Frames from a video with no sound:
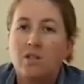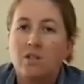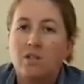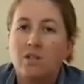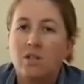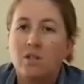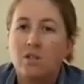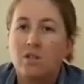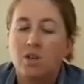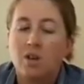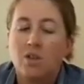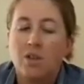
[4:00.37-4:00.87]

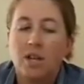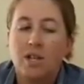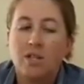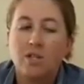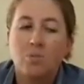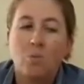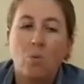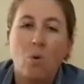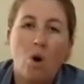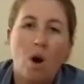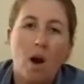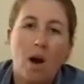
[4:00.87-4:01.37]
so that's
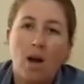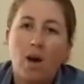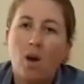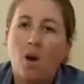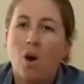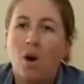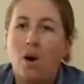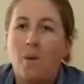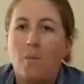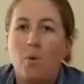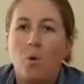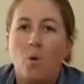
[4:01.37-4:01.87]
why
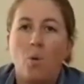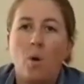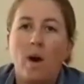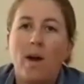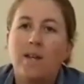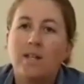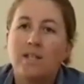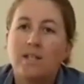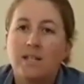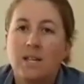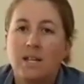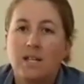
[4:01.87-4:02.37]
I'm
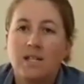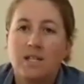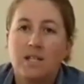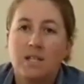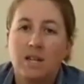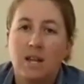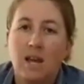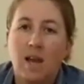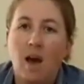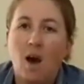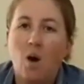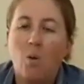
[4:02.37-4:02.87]
always
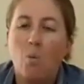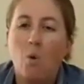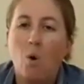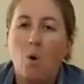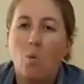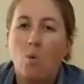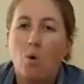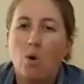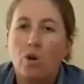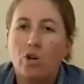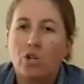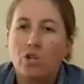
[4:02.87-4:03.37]
testing out what
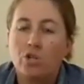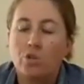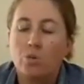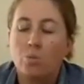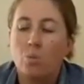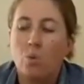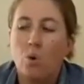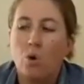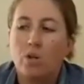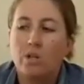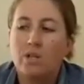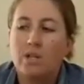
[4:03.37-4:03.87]
works
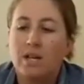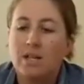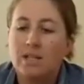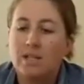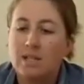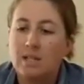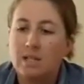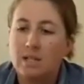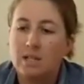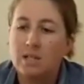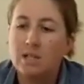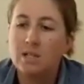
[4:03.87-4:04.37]
and what
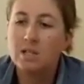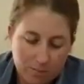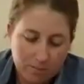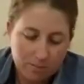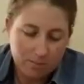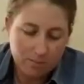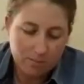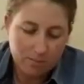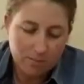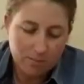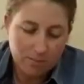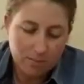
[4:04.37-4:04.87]
doesn't.
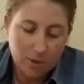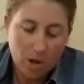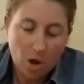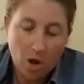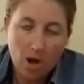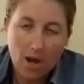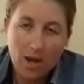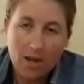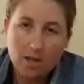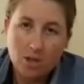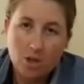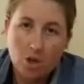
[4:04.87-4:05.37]

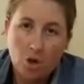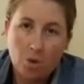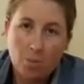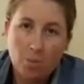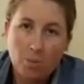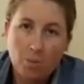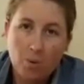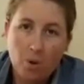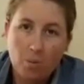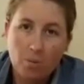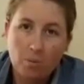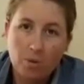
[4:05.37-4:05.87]
I had no
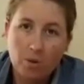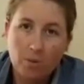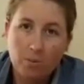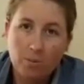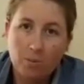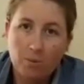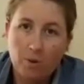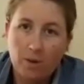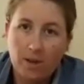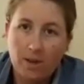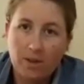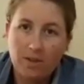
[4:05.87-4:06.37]

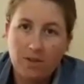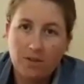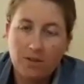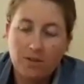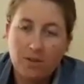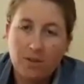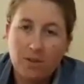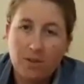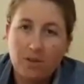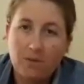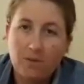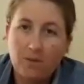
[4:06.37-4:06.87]
problem with
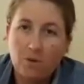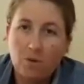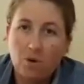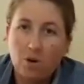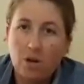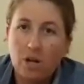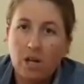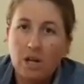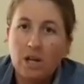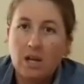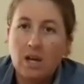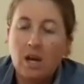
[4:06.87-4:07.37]

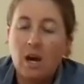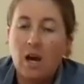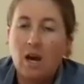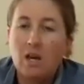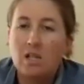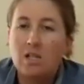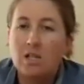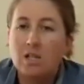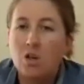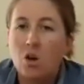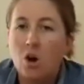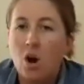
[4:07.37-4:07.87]

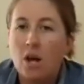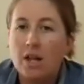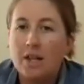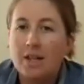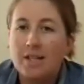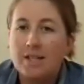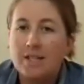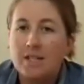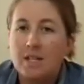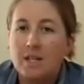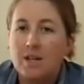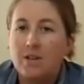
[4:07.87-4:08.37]
Veronica,
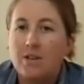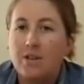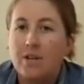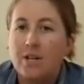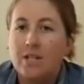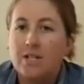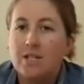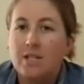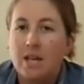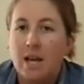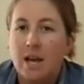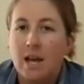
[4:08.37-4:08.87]
Skylar
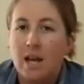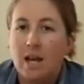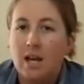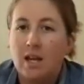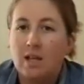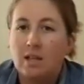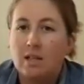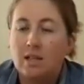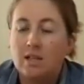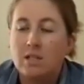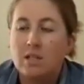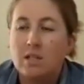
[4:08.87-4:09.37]
series
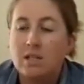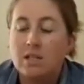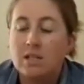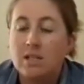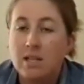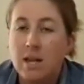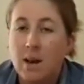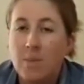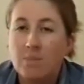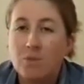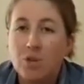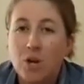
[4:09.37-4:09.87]
and
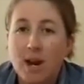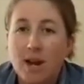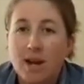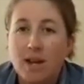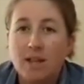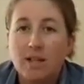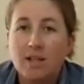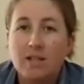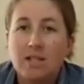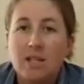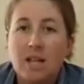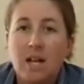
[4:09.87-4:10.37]

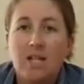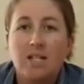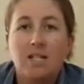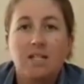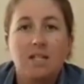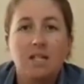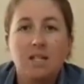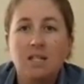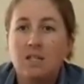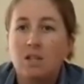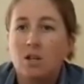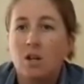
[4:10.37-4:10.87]
Snapdragons last
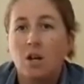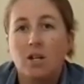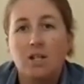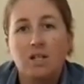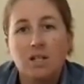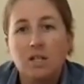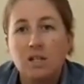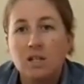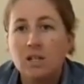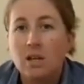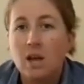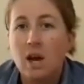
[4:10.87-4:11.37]
season I
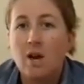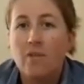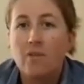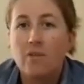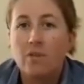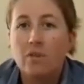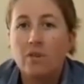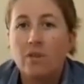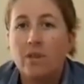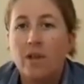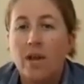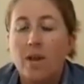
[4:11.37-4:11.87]
didn't
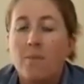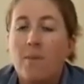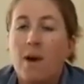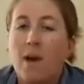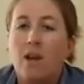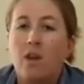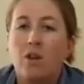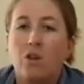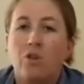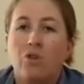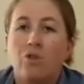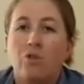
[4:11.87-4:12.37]
cover and they
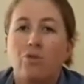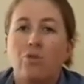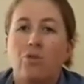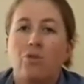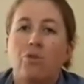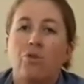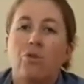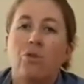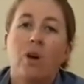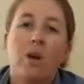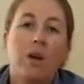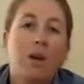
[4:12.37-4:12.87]
made it
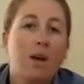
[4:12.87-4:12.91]
through